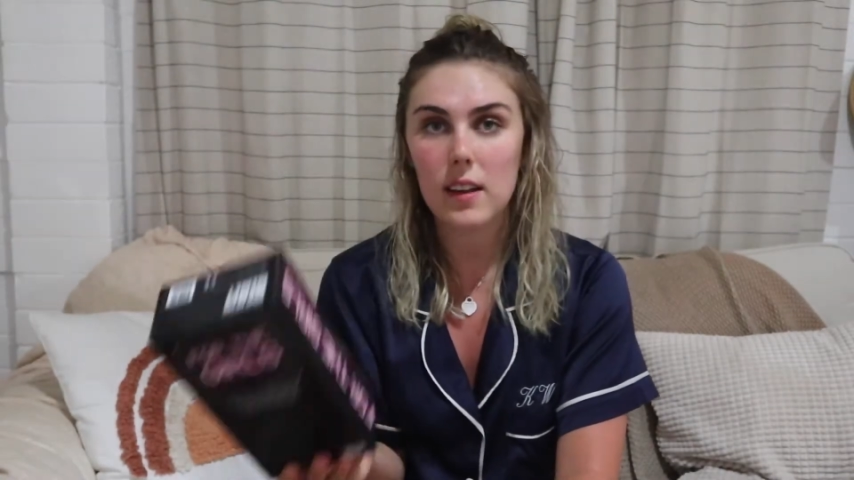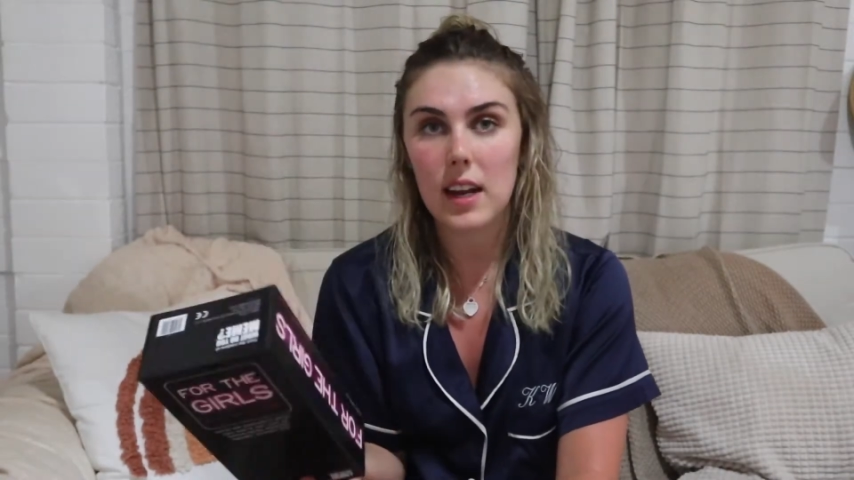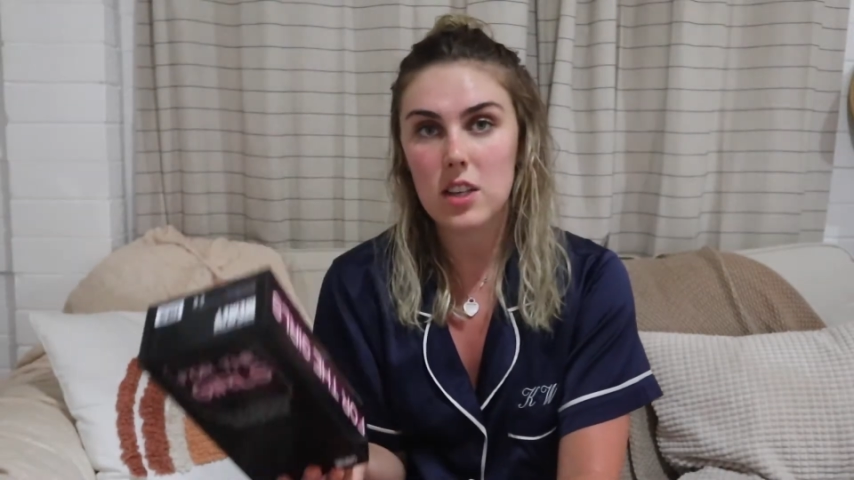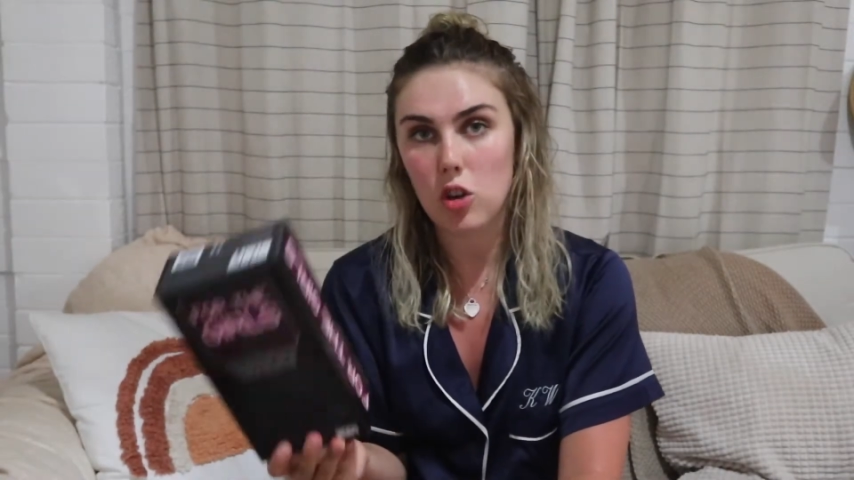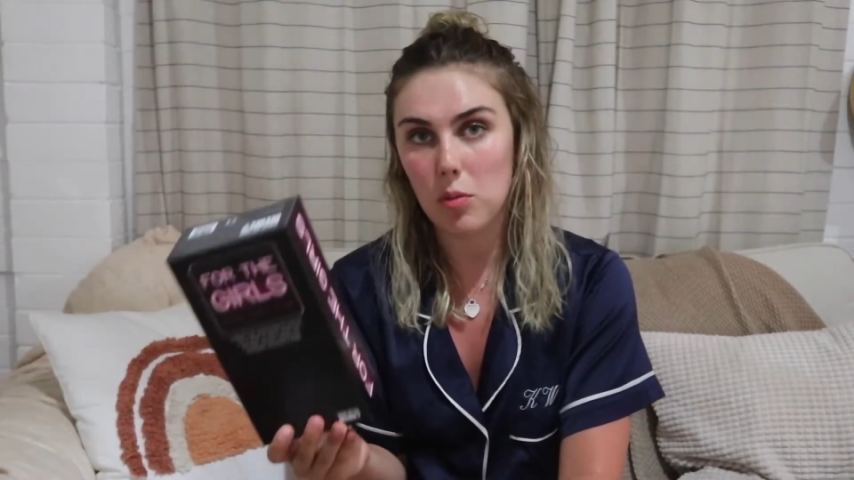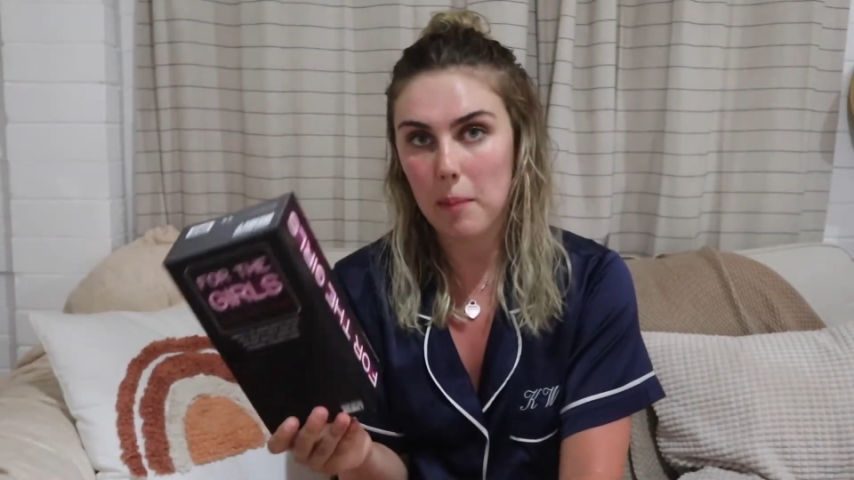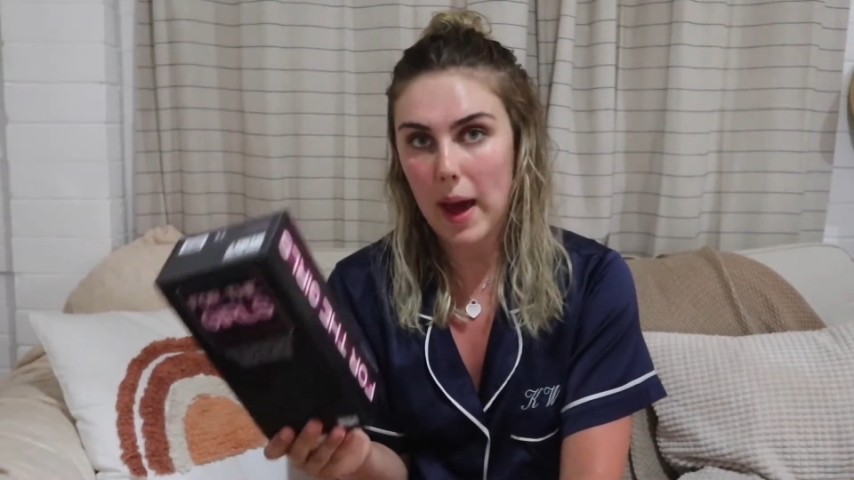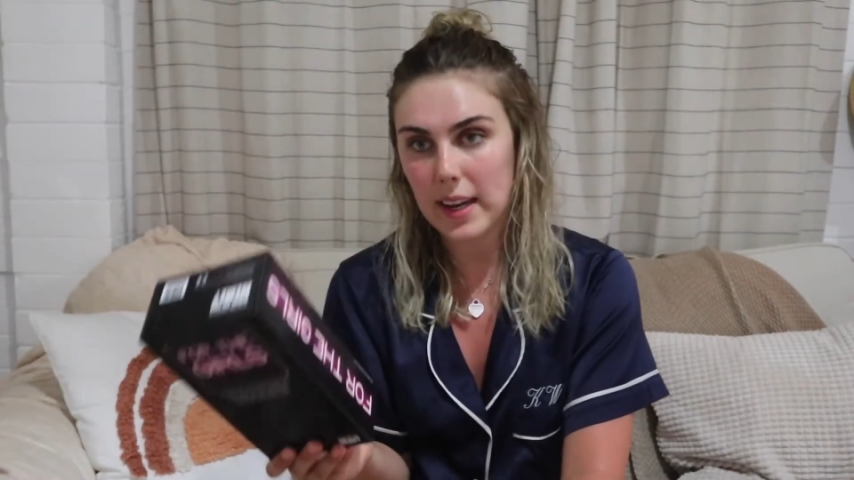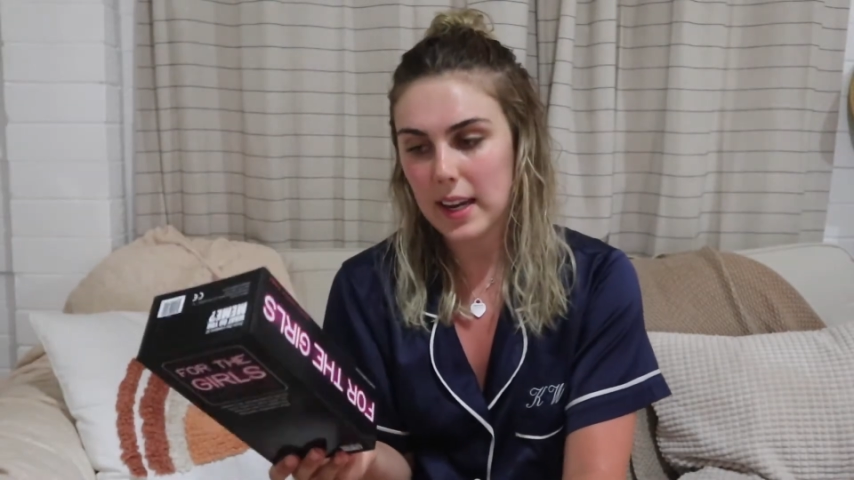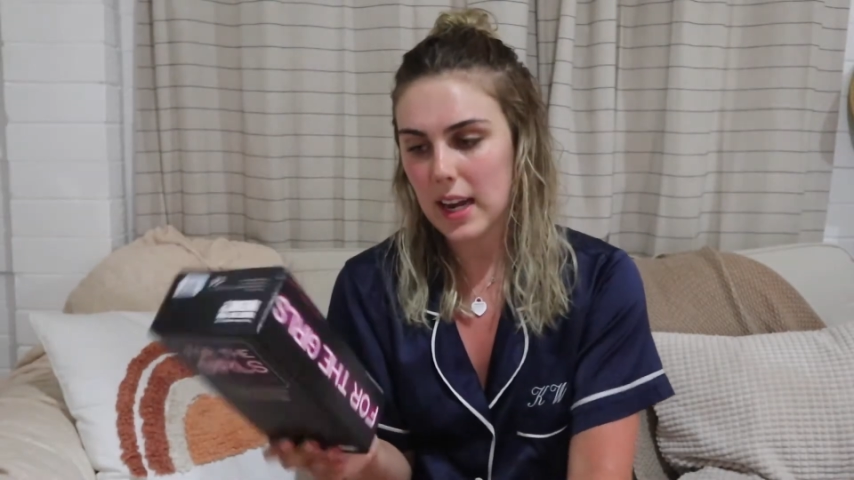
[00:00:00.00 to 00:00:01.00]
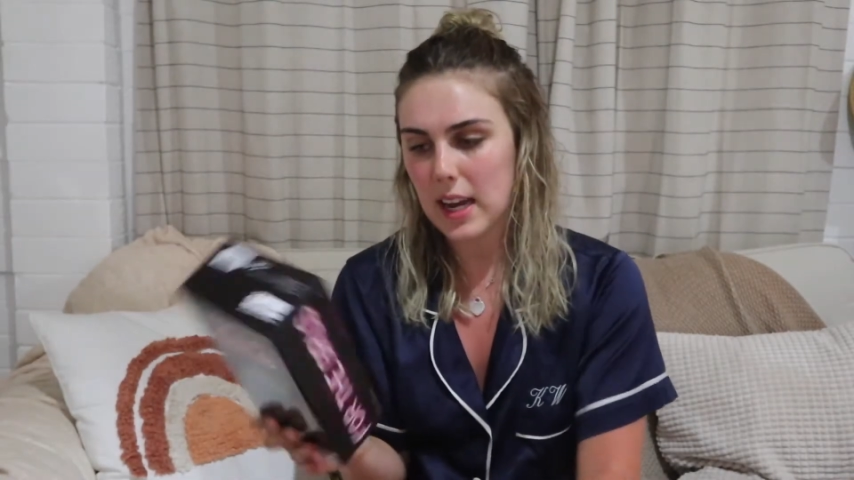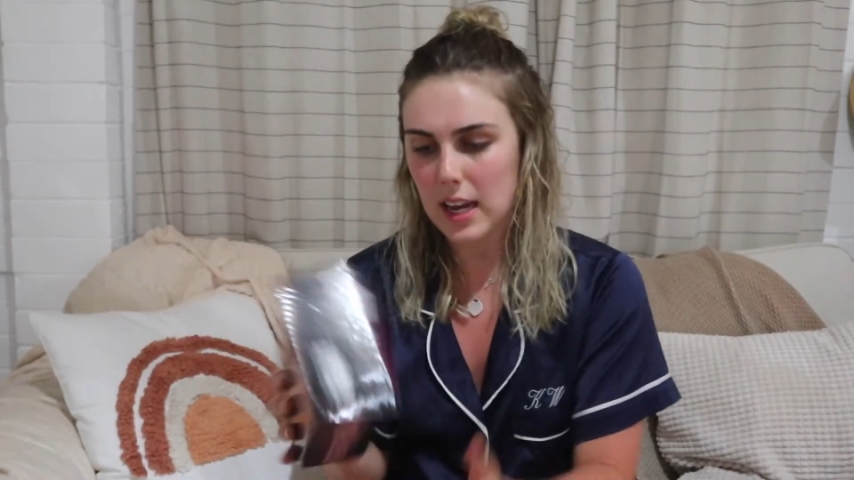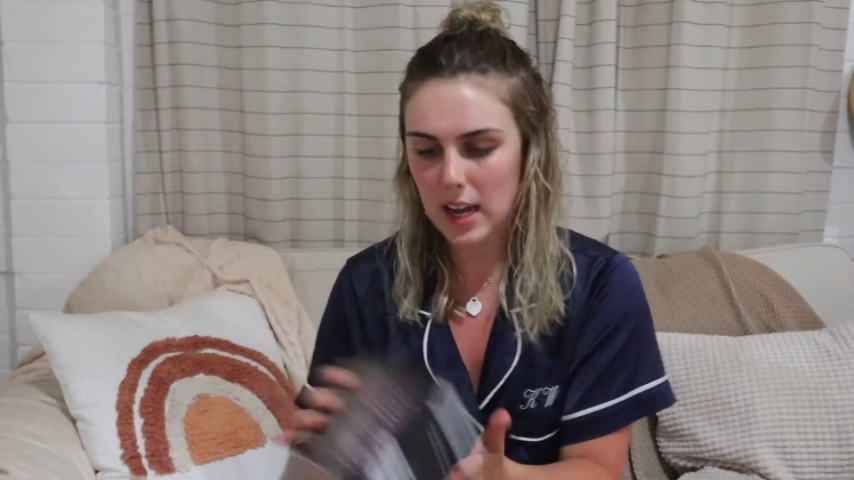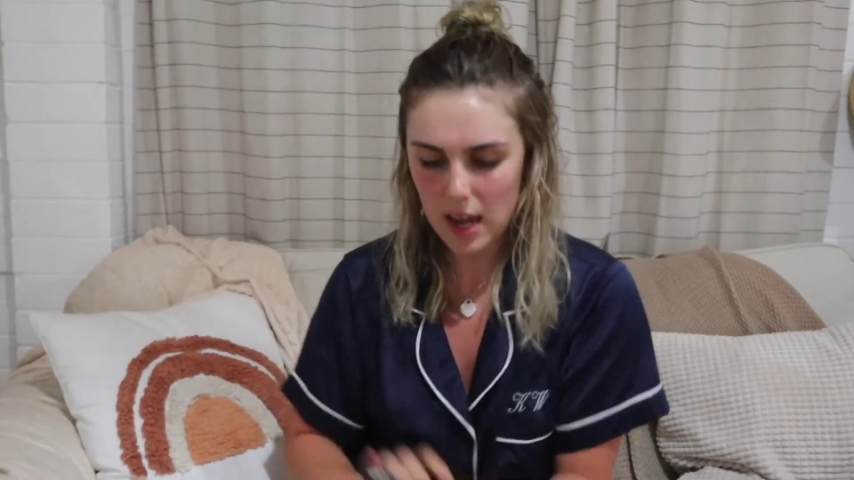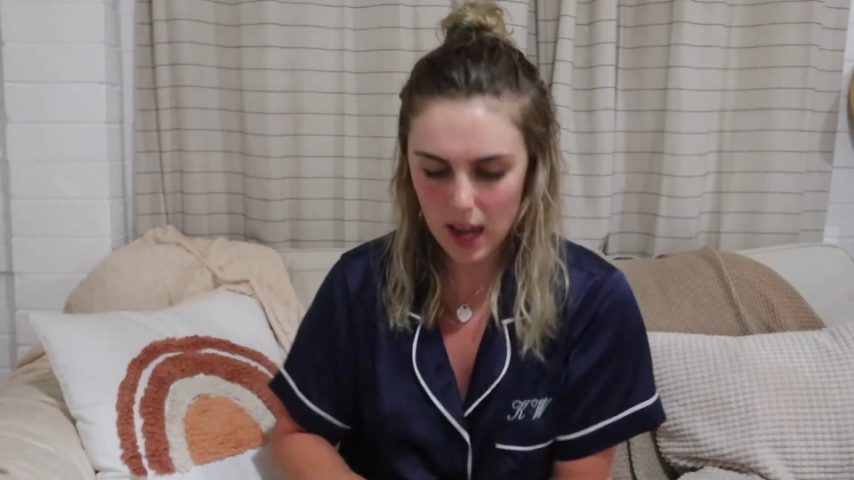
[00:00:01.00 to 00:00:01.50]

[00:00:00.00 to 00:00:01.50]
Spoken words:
Against Humanity